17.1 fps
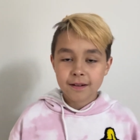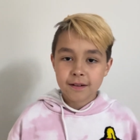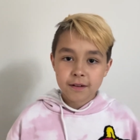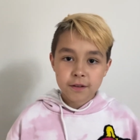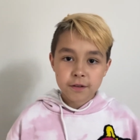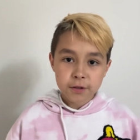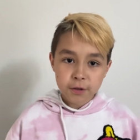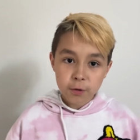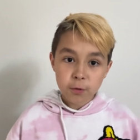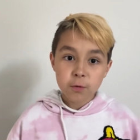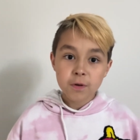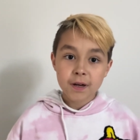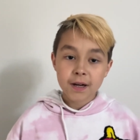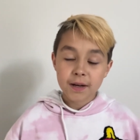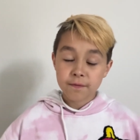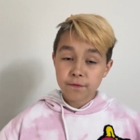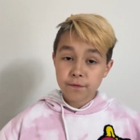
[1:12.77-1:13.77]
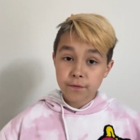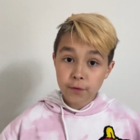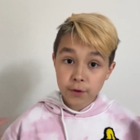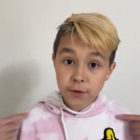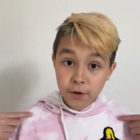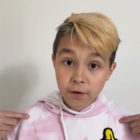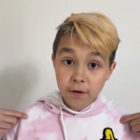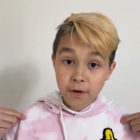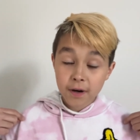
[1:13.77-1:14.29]
So I'm
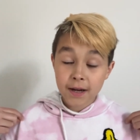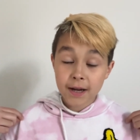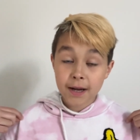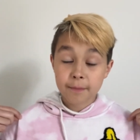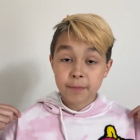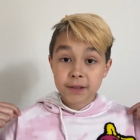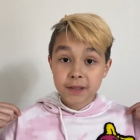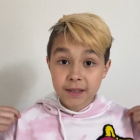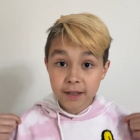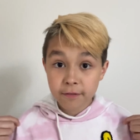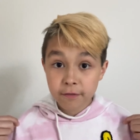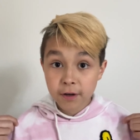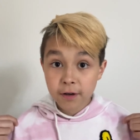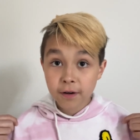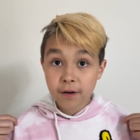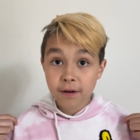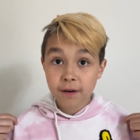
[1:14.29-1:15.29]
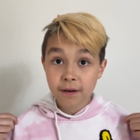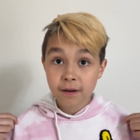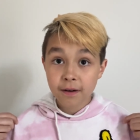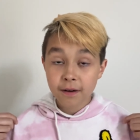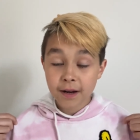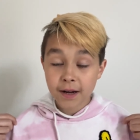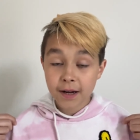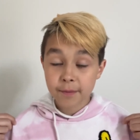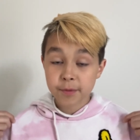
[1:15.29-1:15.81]
Fedor, I'm clever,
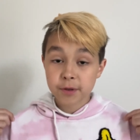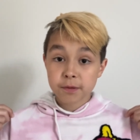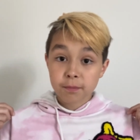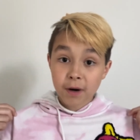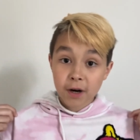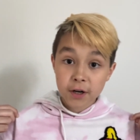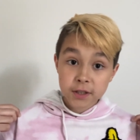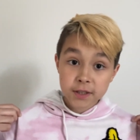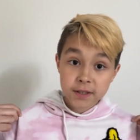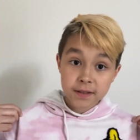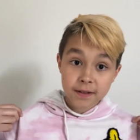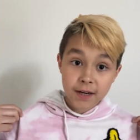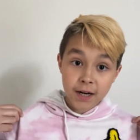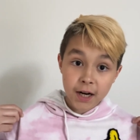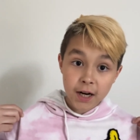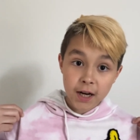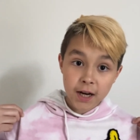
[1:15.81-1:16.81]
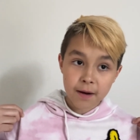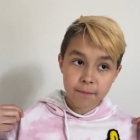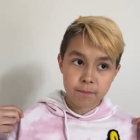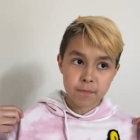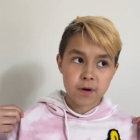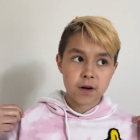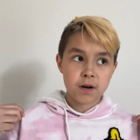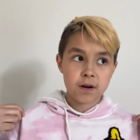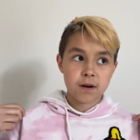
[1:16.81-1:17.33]
I'm smart, I'm
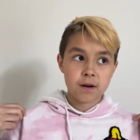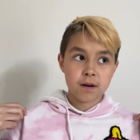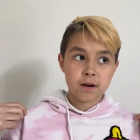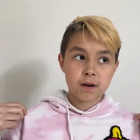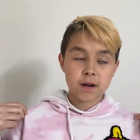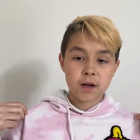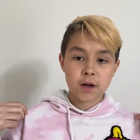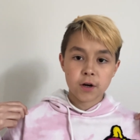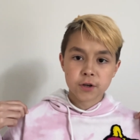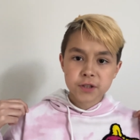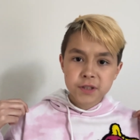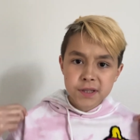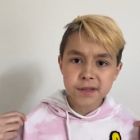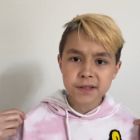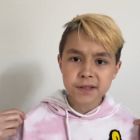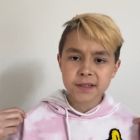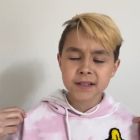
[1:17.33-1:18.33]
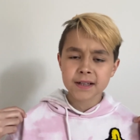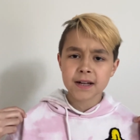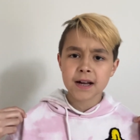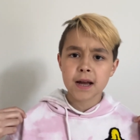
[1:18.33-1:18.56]
artistic,